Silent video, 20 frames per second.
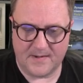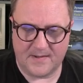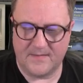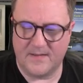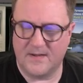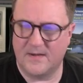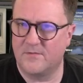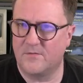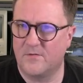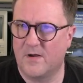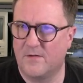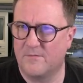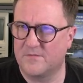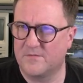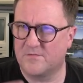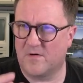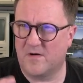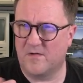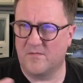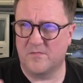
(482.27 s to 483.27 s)
then you have a
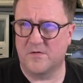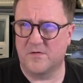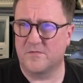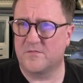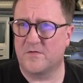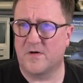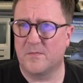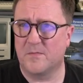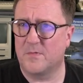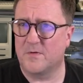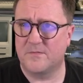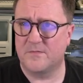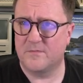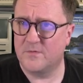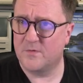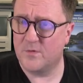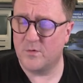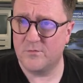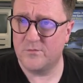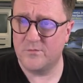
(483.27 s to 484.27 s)
trial in a trial, but
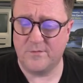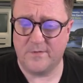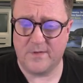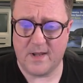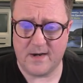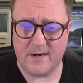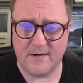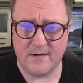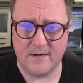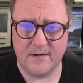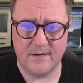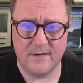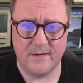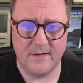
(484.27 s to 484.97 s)
don't do that.